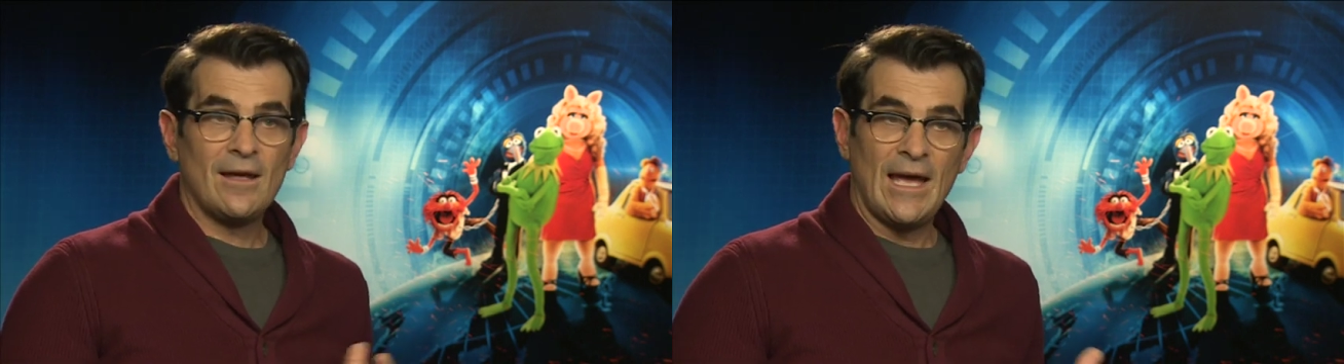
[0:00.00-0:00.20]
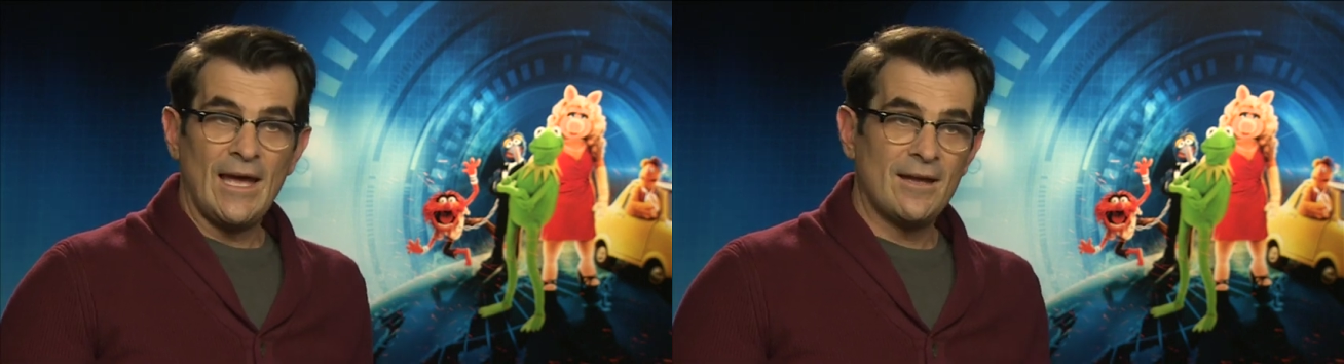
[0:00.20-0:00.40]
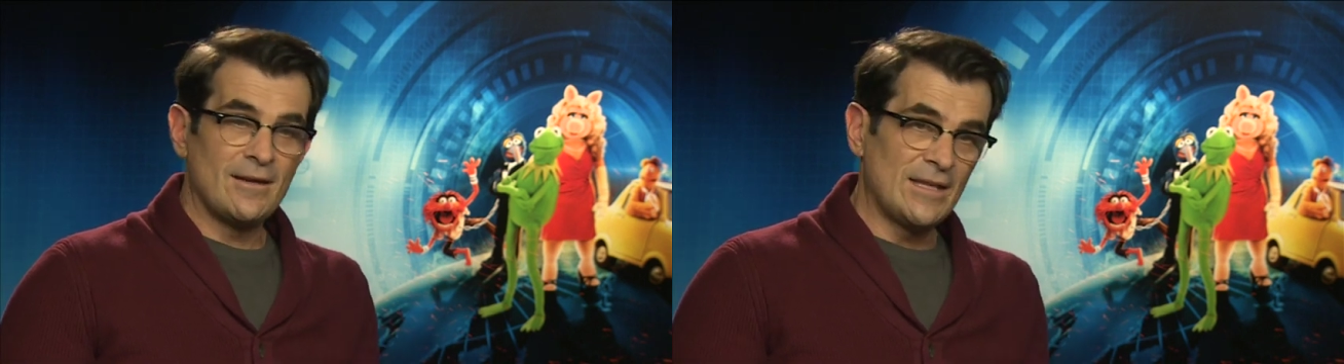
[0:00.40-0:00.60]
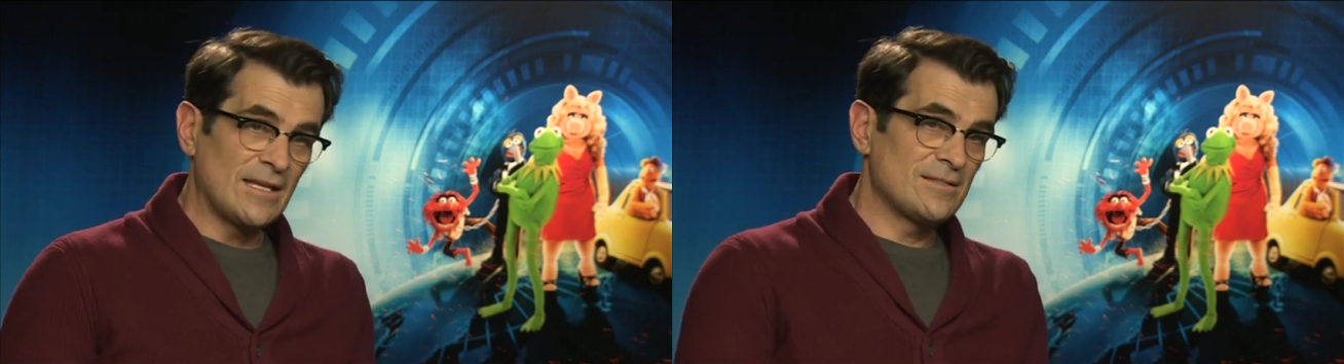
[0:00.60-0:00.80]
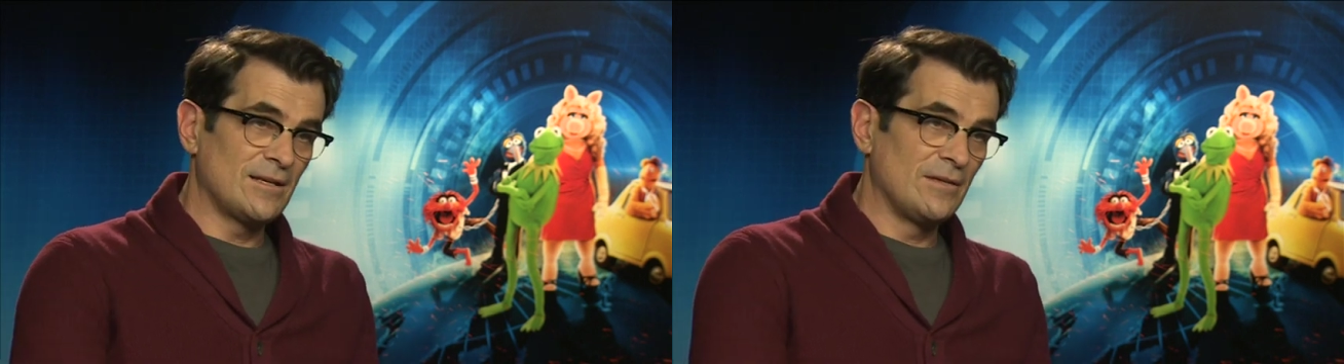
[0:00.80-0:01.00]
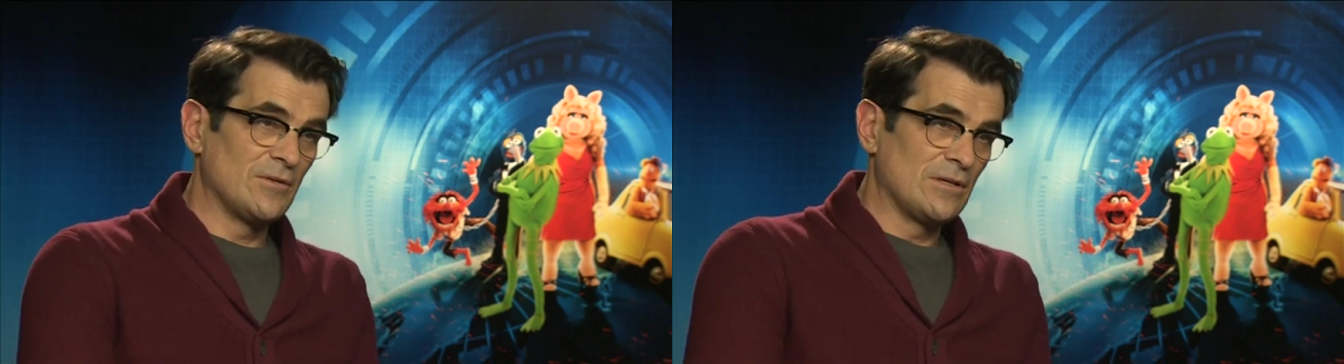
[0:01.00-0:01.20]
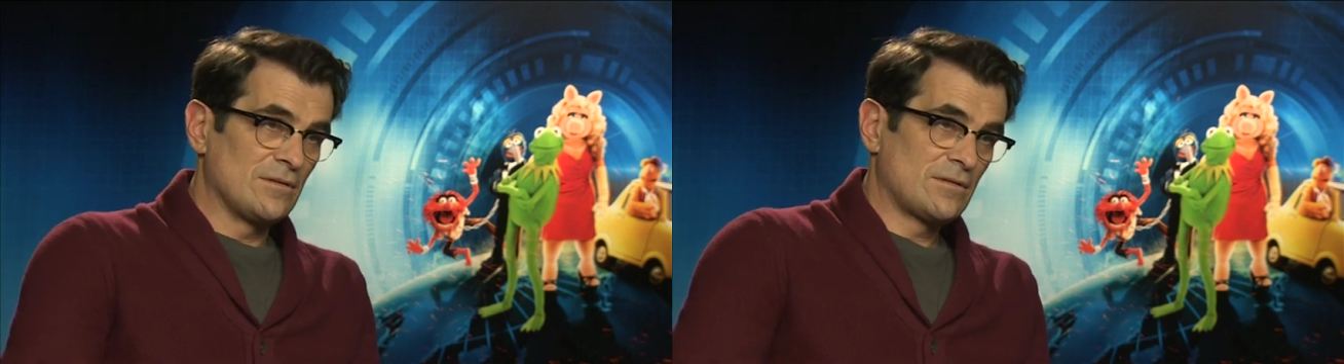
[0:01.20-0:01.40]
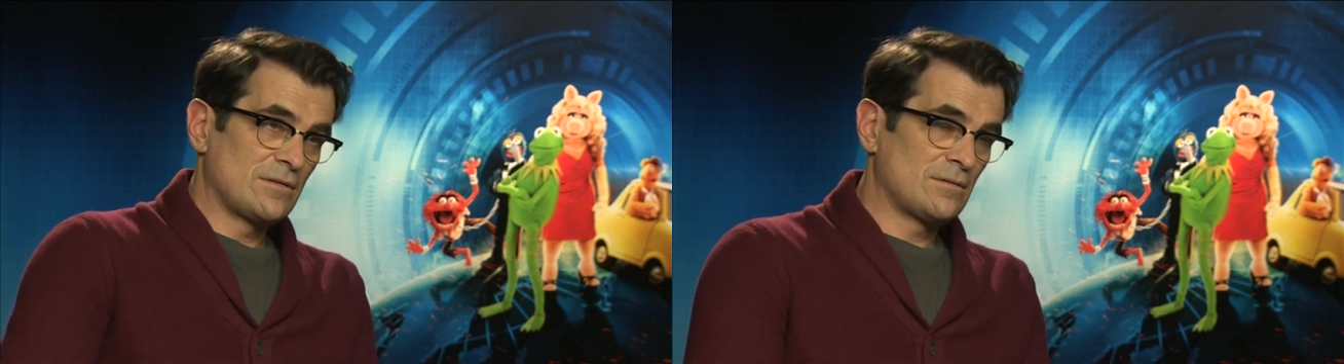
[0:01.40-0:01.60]
And that's not even
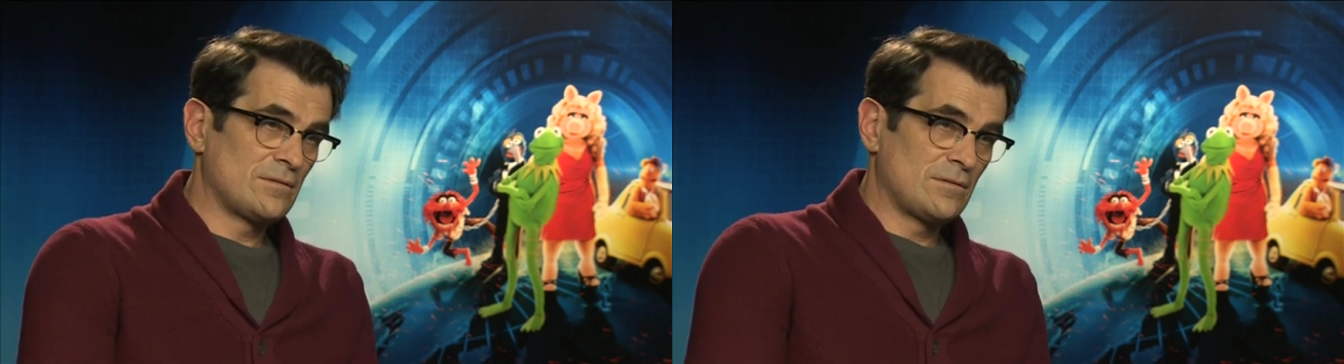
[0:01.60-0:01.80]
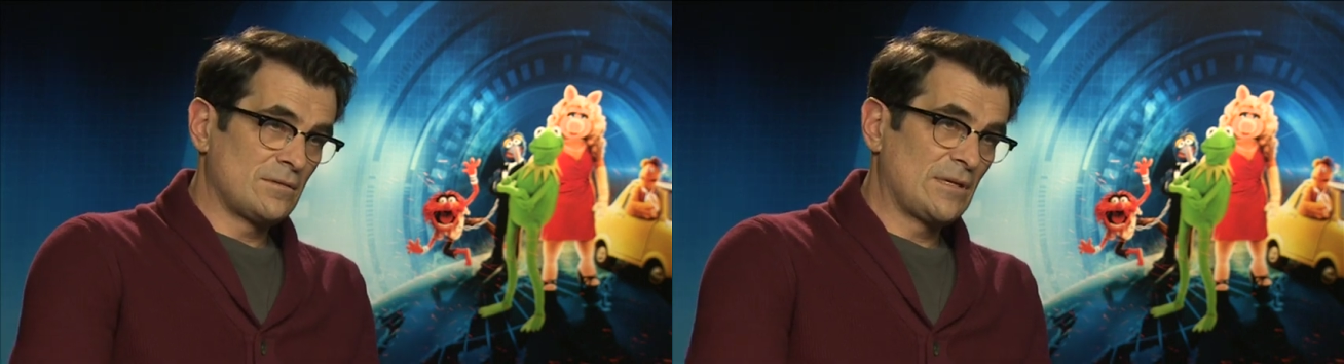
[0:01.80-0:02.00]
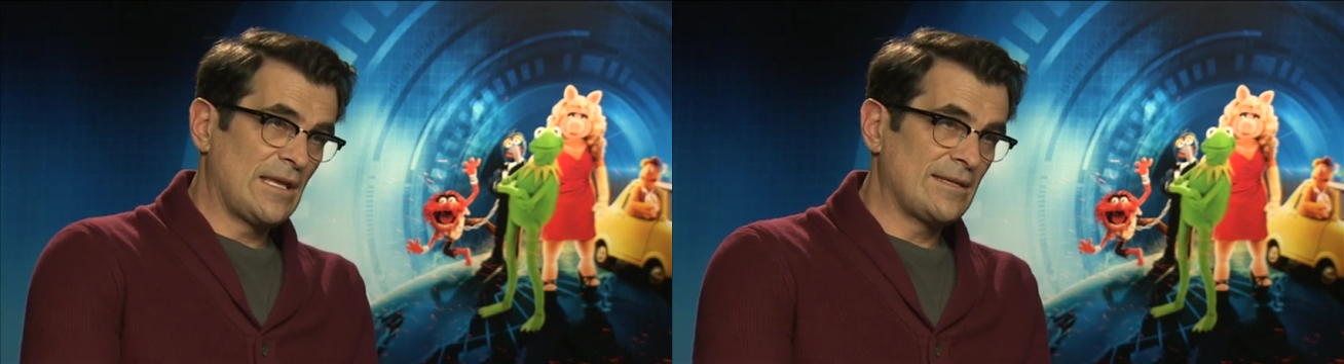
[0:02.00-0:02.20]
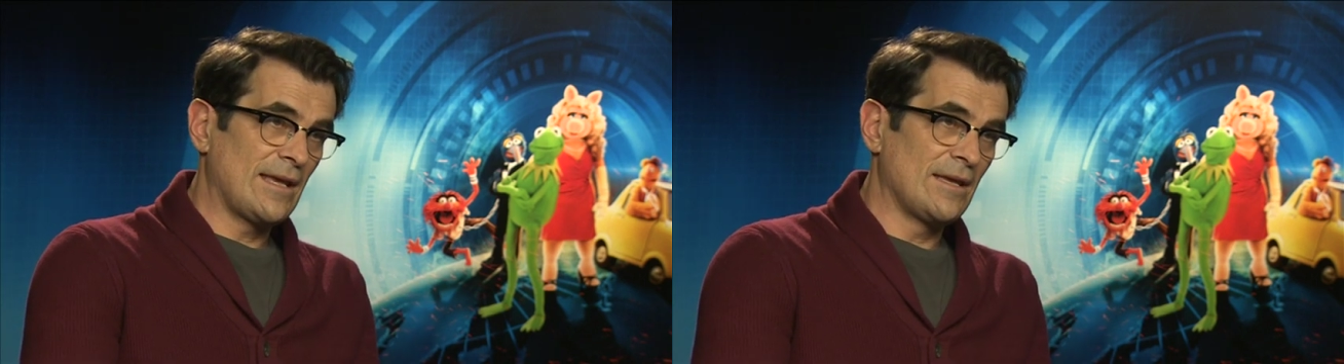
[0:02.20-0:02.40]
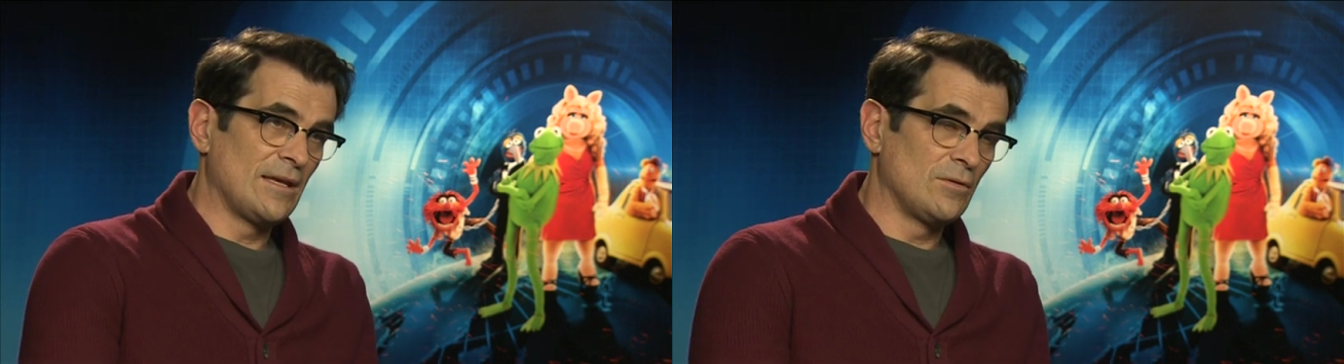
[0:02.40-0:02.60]
taking